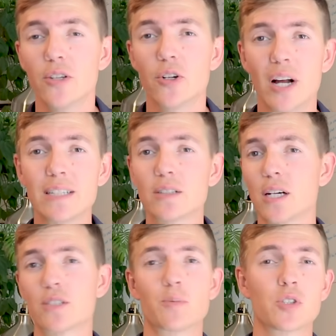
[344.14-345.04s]
Your ideal
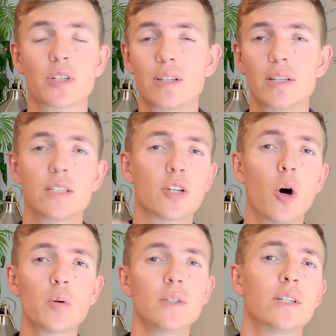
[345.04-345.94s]
customers are going to think
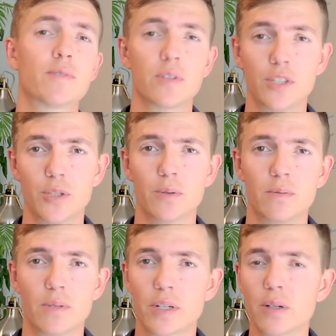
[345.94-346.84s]
totally different than you.
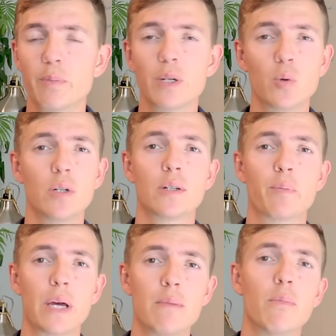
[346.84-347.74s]
They're going to be willing to
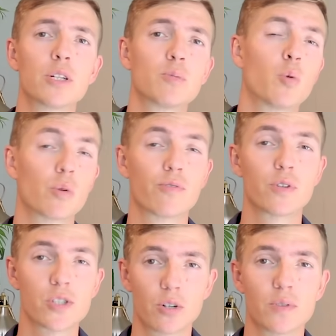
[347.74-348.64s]
pay much more for
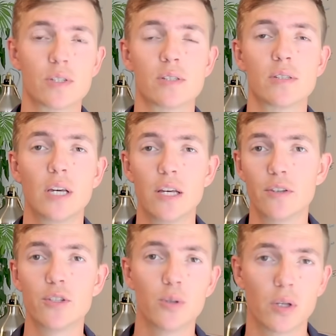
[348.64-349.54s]
services
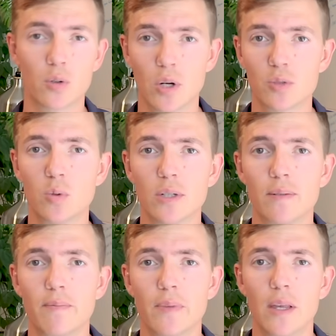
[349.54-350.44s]
than you otherwise would.
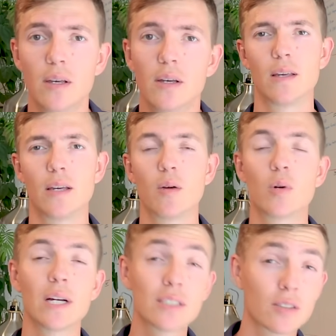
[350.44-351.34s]
And
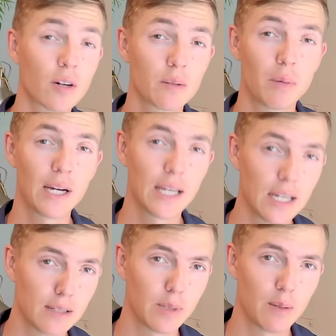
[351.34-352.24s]
when I started my
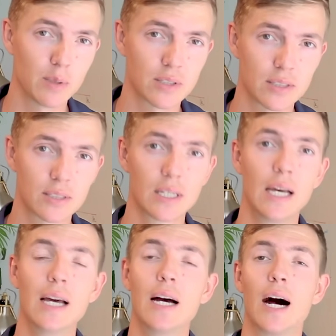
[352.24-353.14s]
handyman business,
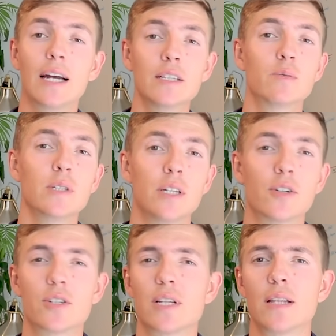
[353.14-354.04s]
I didn't really
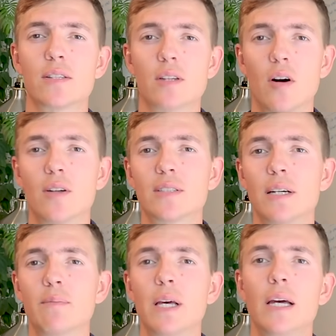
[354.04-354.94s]
understand this
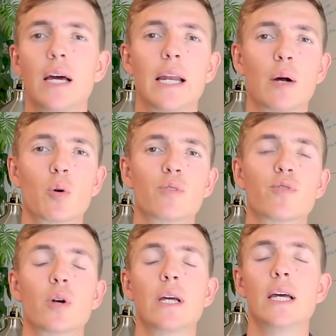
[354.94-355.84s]
concept, and I worked
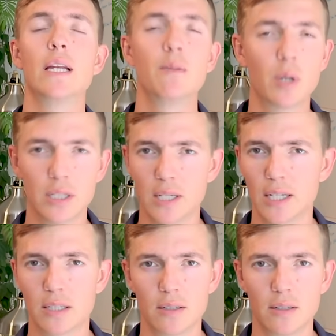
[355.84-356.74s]
for anybody that
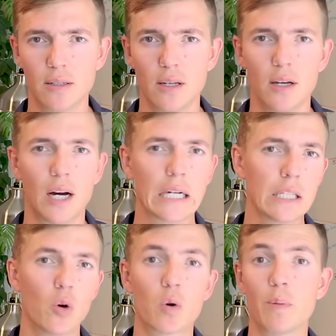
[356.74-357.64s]
I could. I'd
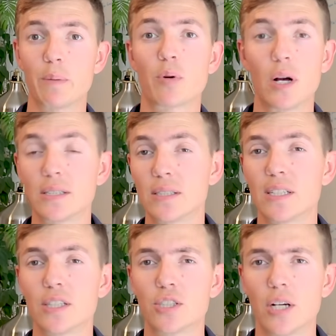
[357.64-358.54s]
lower my prices
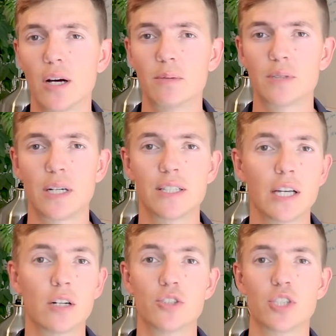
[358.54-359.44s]
to get jobs, I'd
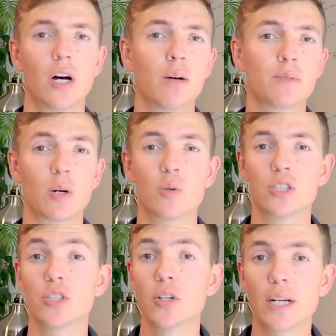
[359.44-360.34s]
take on jobs I
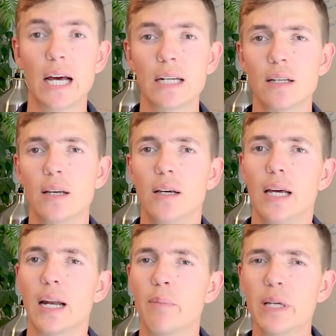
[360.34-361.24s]
wasn't good at,
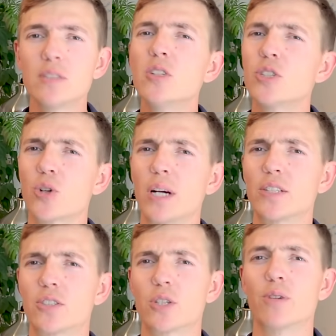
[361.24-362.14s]
and I basically tried
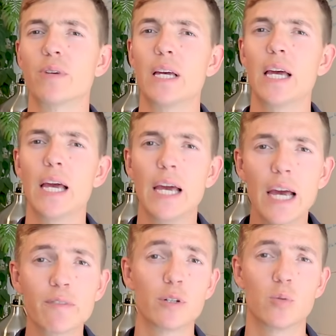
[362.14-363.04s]
to serve
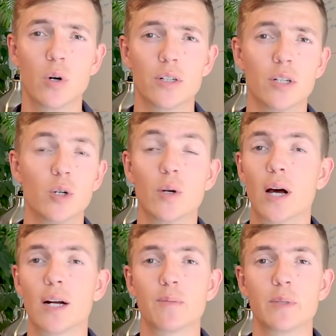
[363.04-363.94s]
everyone who would hire